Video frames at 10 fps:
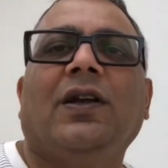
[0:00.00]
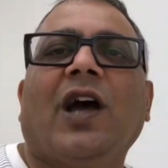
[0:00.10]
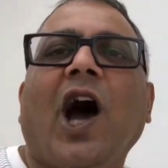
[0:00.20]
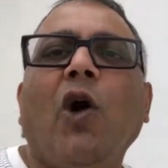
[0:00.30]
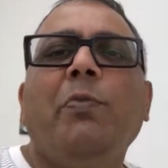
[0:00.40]

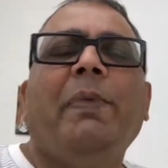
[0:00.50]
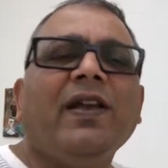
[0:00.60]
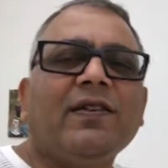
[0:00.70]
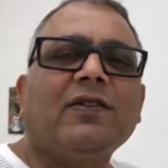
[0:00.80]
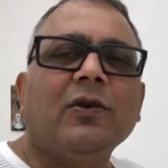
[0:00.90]
How
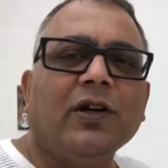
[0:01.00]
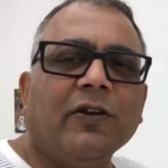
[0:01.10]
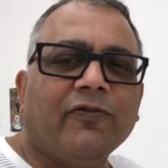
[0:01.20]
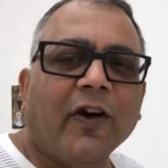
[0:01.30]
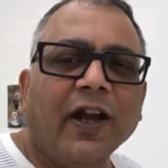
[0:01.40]
best to
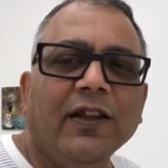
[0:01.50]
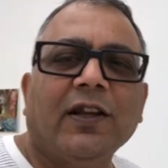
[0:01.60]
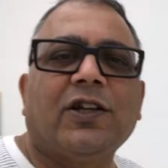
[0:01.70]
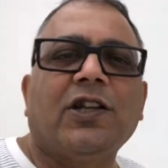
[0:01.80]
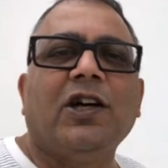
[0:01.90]
define
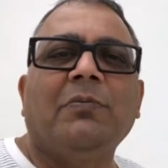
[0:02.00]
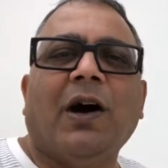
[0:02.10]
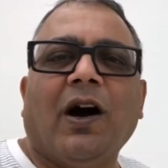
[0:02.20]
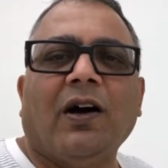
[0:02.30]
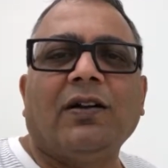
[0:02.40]
the term
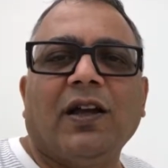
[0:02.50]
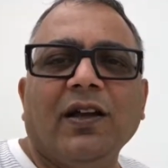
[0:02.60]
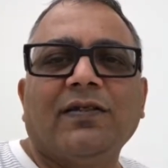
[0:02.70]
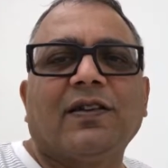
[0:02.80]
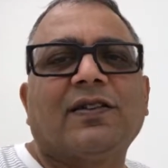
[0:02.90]
art
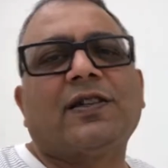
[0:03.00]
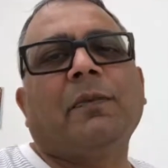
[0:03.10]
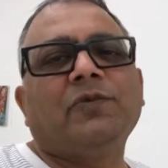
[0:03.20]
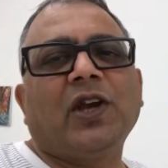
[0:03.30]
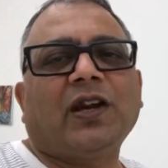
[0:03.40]
is a
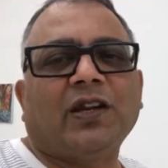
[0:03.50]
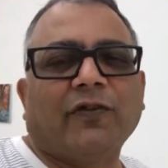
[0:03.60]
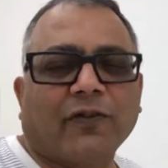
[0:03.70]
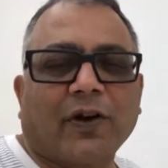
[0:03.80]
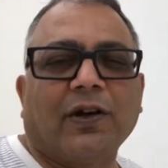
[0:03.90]
subject
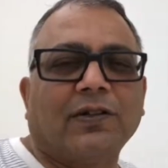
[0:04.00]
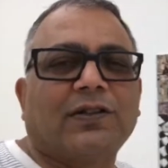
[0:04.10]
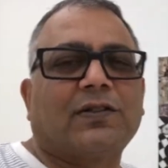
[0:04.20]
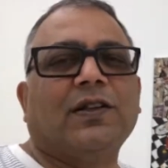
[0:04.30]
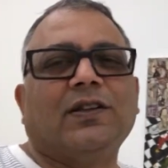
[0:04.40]
of
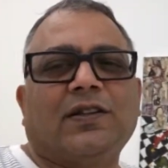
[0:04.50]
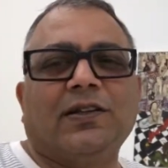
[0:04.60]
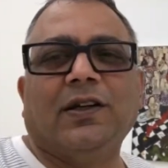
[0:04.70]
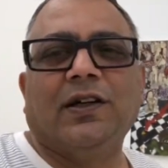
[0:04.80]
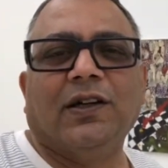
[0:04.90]
constant
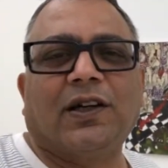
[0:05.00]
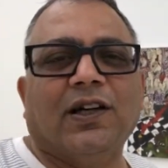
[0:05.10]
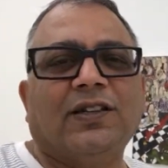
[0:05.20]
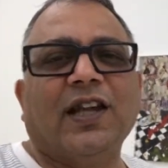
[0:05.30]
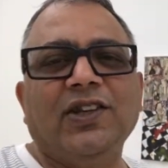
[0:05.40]

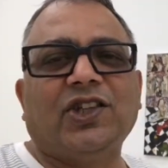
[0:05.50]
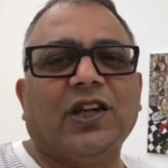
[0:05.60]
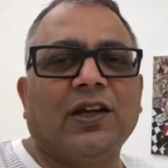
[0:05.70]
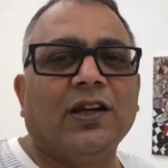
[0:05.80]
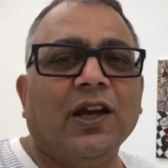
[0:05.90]

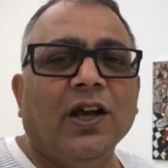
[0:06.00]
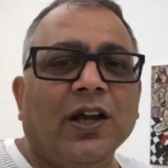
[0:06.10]
contention.